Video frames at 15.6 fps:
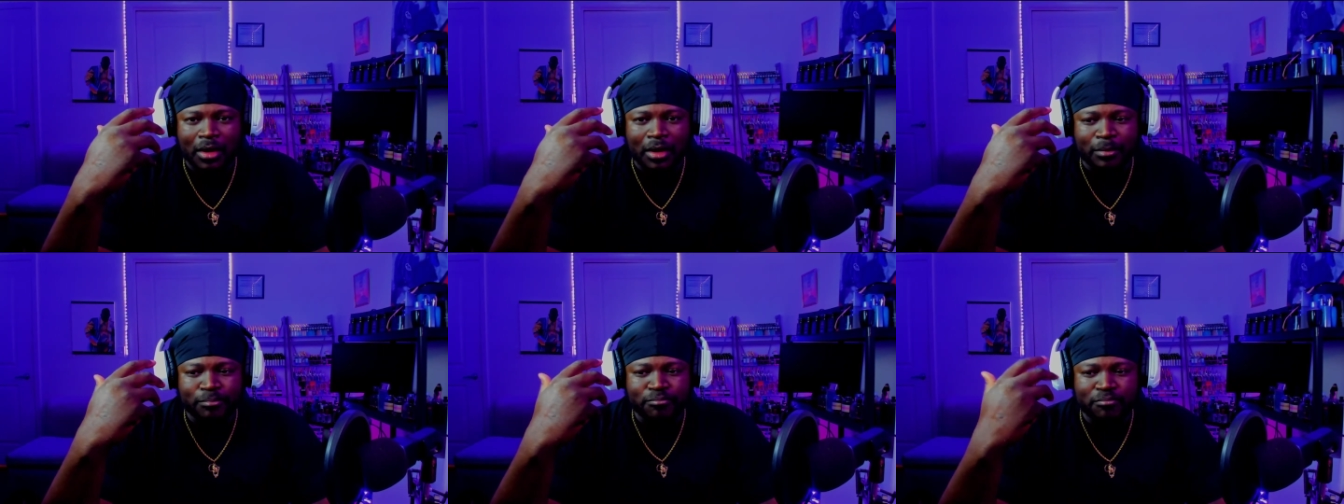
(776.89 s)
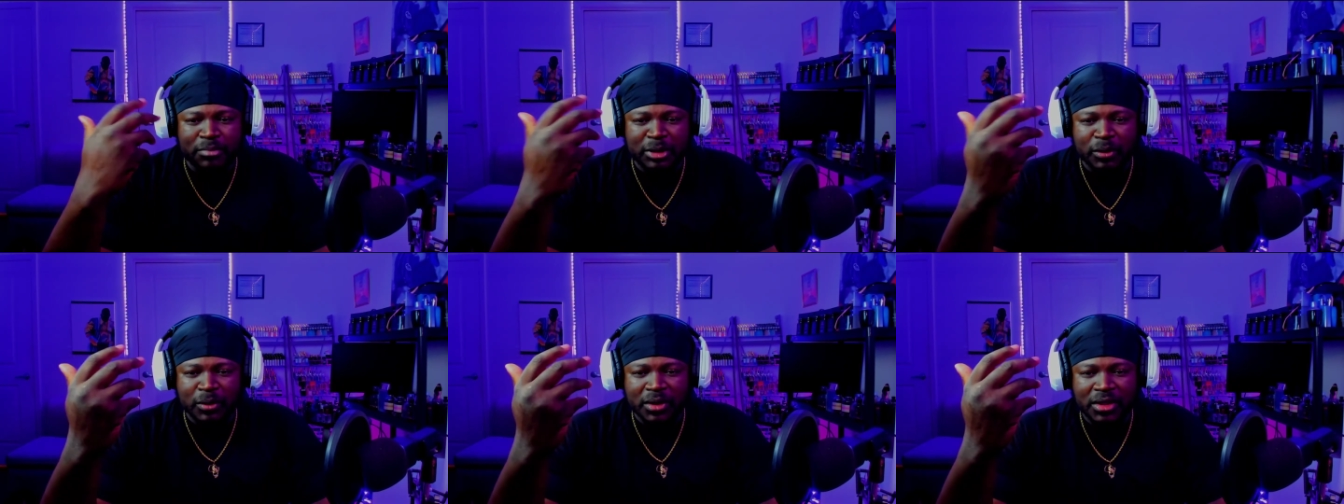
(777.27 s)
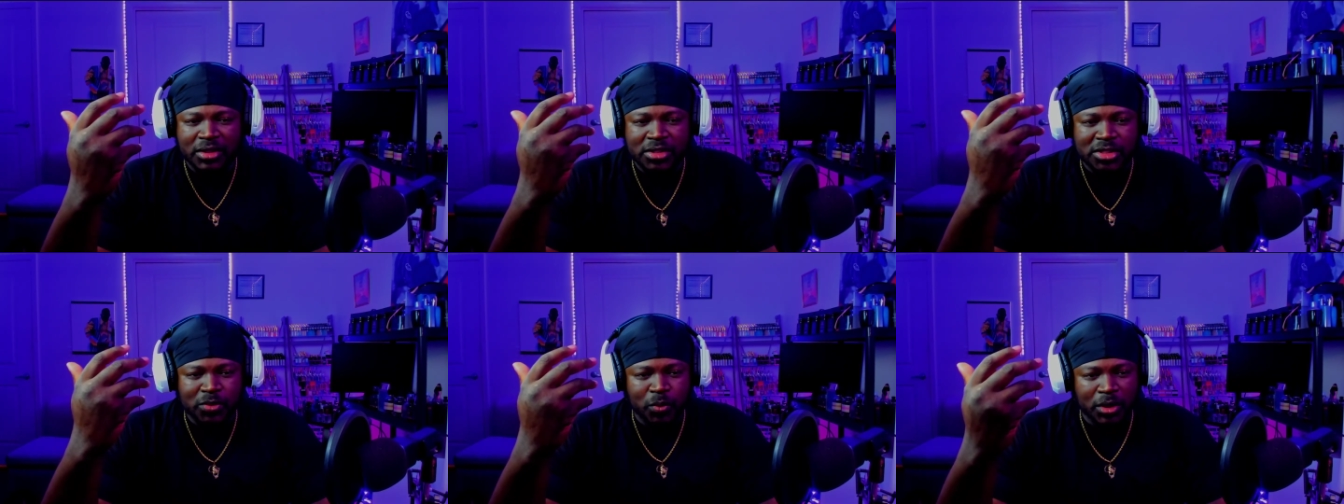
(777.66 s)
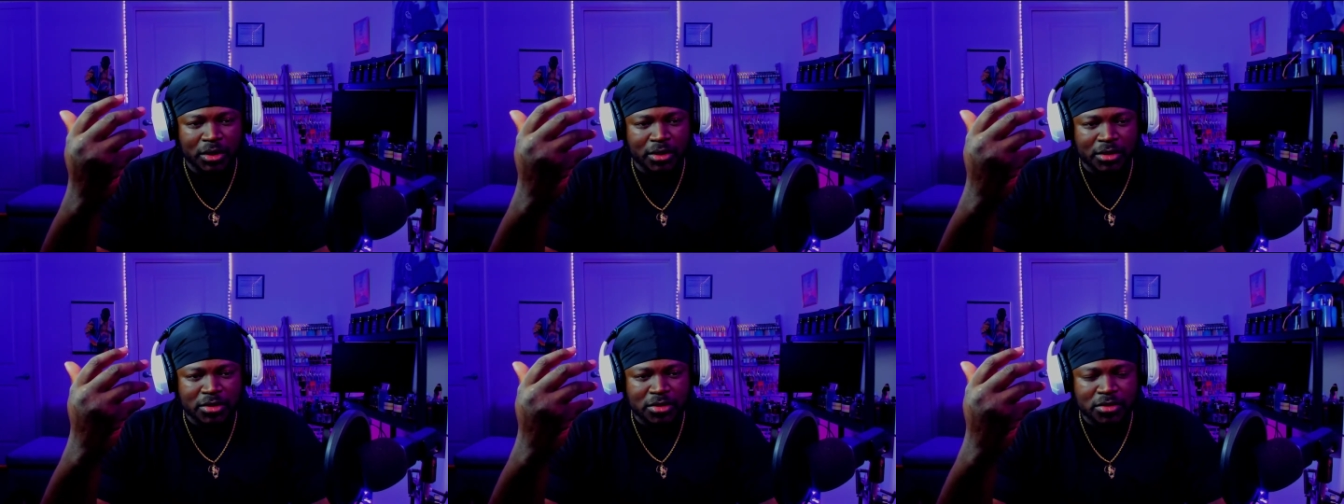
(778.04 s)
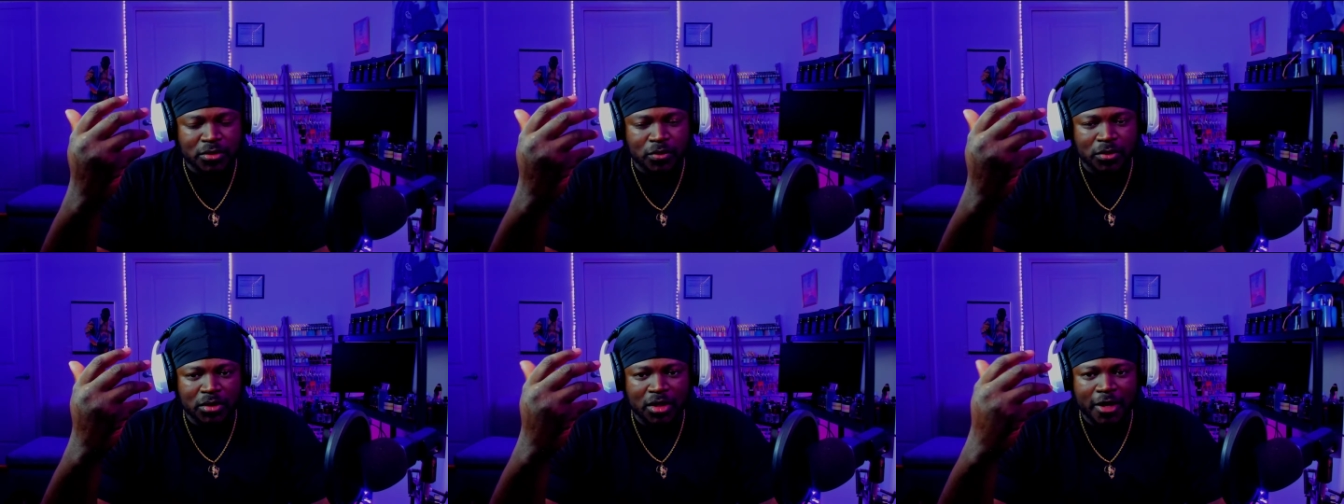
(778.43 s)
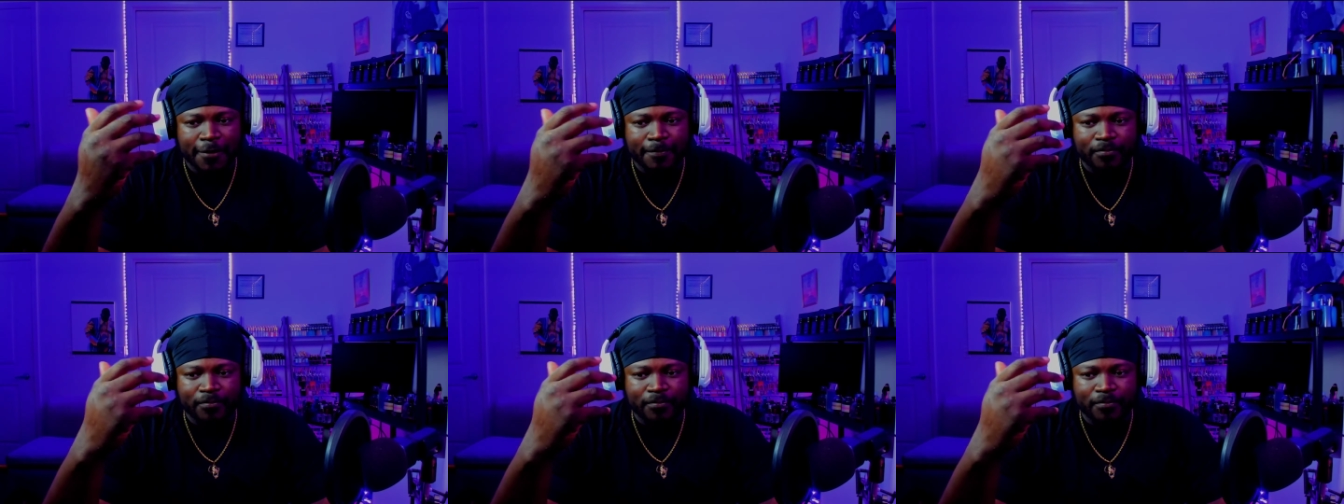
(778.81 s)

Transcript: milky sweetness to it.